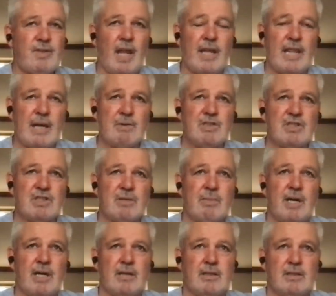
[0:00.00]
And that was just
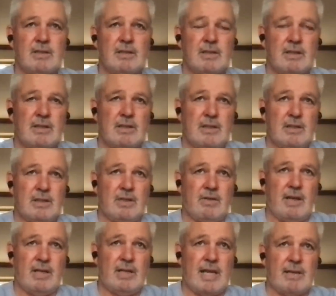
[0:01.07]
about
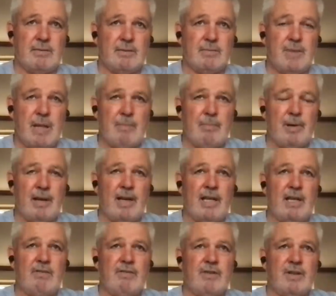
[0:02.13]
creating that, that
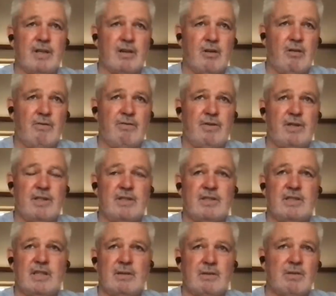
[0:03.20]
belief and the
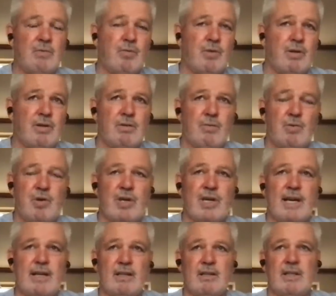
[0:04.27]
confidence and the, the work,
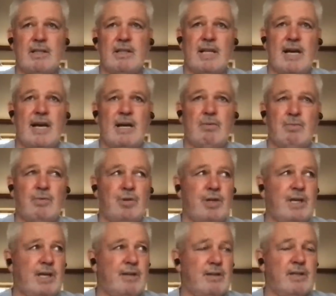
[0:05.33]
the hard
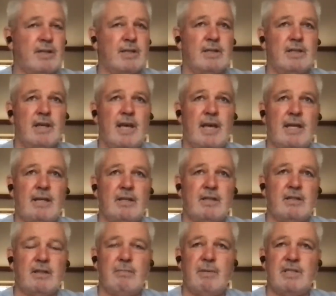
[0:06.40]
work ethic. And
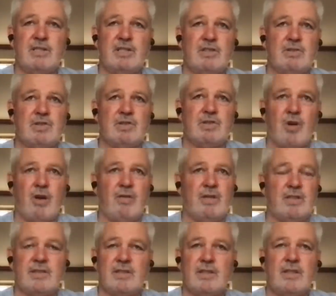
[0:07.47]
the message I was
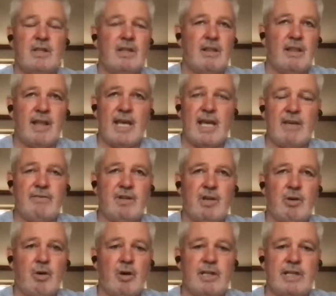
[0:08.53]
driving is they have
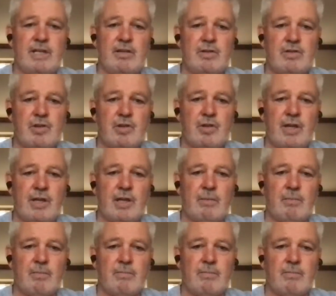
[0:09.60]
no idea who's turning up.